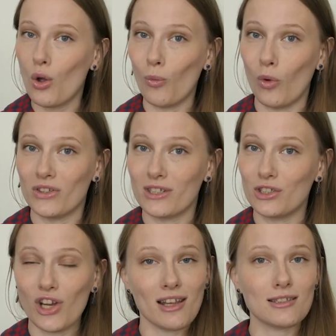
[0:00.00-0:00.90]
would
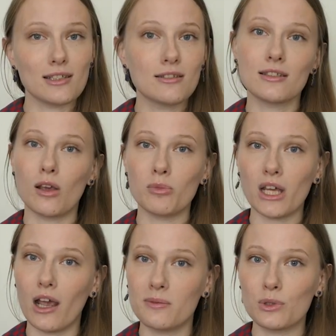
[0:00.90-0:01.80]
suggest, and
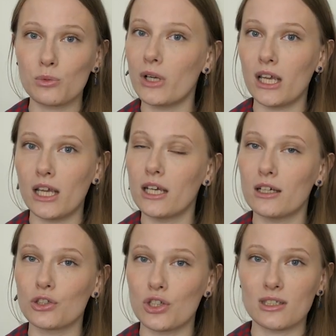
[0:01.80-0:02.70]
sometimes we
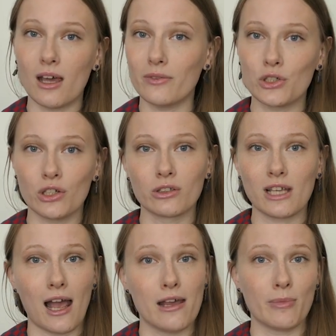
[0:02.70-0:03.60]
just have a chill
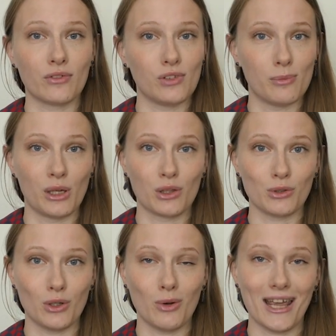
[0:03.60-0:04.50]
time flipping
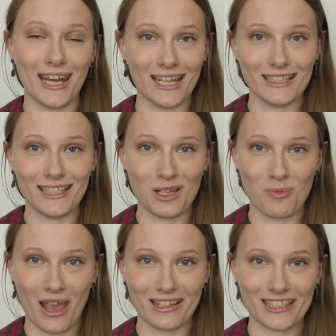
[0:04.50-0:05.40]
through an antique
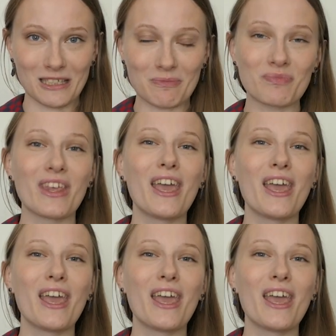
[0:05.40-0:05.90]
magazine.